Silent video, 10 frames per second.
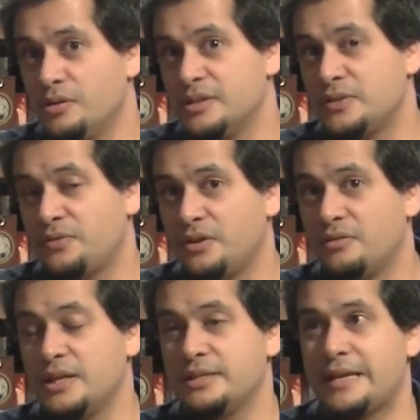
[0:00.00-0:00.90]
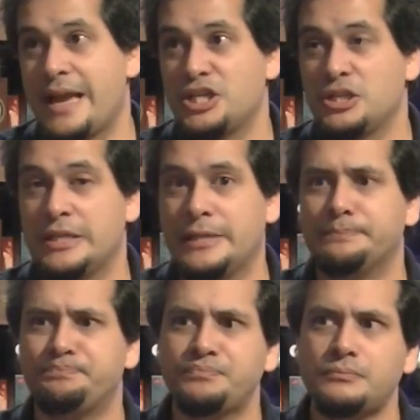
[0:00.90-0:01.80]
sphere is actually
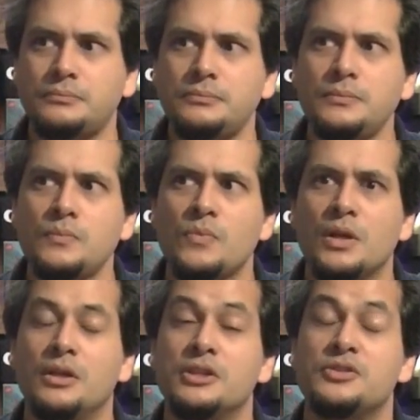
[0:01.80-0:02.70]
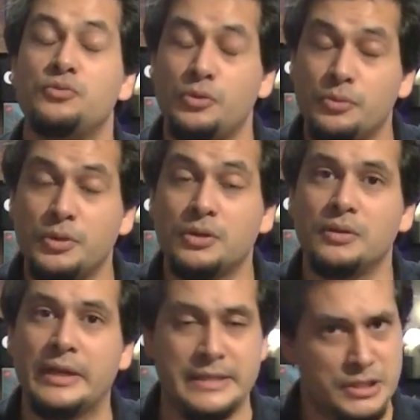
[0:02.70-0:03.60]
an
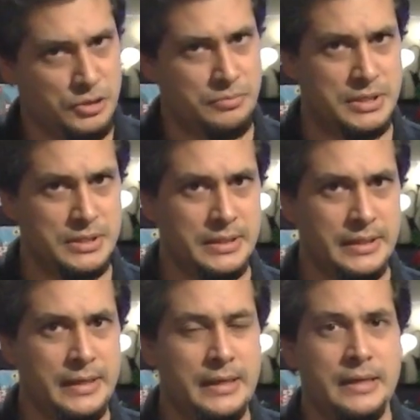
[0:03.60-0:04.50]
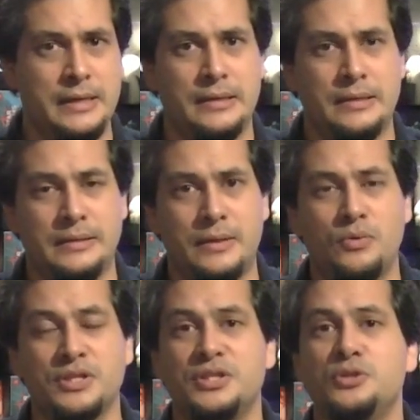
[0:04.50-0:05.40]
astronomical instrument that
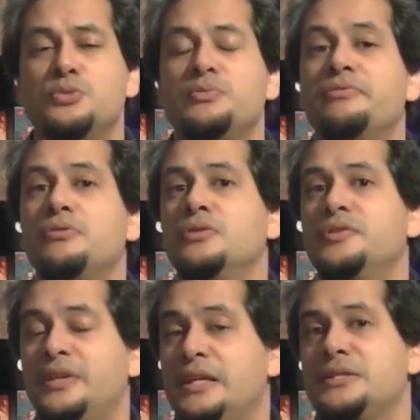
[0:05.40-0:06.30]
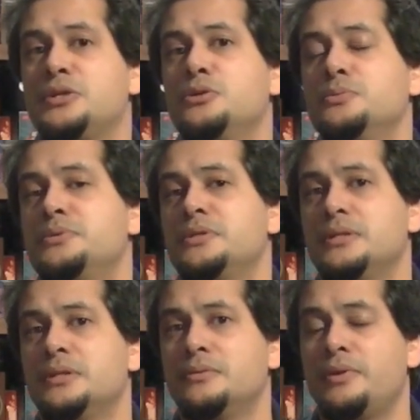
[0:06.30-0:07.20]
was used before the telescopes
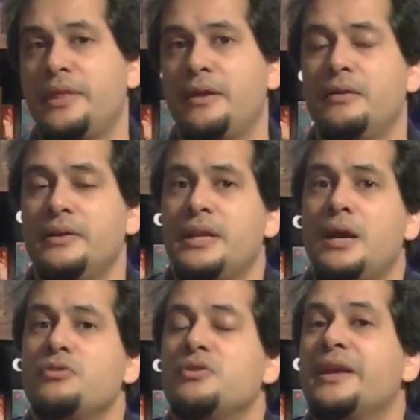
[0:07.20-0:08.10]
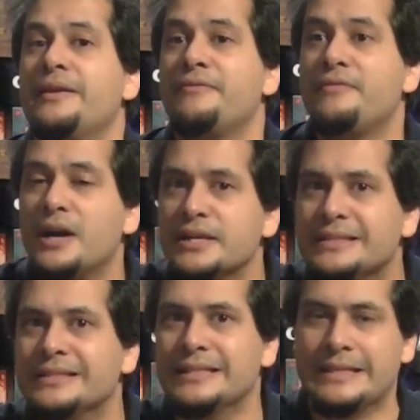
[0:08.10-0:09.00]
were there. And now you can
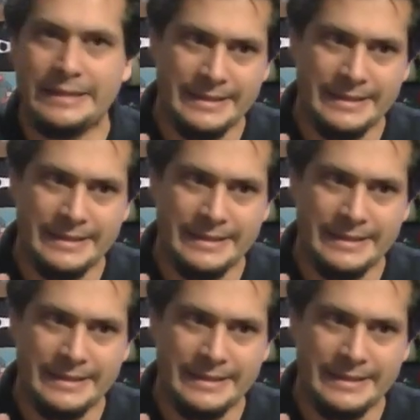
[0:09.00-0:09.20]
find the